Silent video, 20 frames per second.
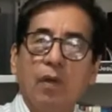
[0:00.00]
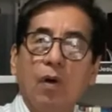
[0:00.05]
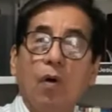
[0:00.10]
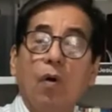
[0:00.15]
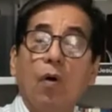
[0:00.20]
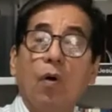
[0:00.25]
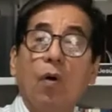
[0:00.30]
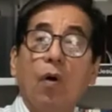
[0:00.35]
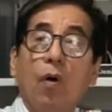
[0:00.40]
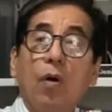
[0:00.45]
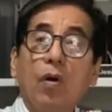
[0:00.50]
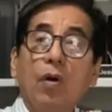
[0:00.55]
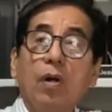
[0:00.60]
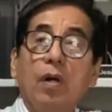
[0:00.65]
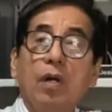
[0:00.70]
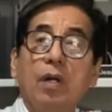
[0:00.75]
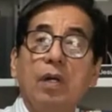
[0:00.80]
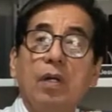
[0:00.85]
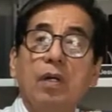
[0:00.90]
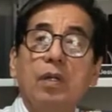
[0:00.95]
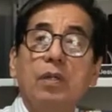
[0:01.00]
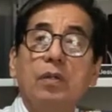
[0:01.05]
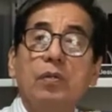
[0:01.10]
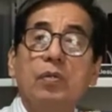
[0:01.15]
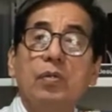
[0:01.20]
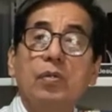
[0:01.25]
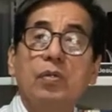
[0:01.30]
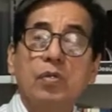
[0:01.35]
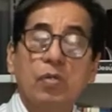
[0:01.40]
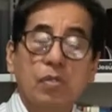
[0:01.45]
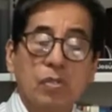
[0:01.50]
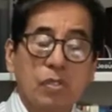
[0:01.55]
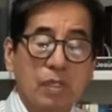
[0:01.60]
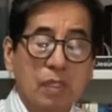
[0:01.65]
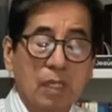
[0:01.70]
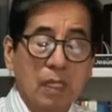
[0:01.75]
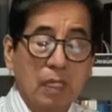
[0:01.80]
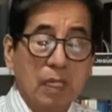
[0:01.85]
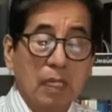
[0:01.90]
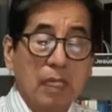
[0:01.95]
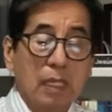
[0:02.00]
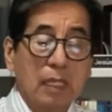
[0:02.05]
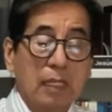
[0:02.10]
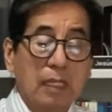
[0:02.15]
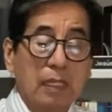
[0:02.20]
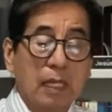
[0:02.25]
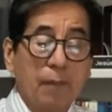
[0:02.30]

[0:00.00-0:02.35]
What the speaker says: or to use the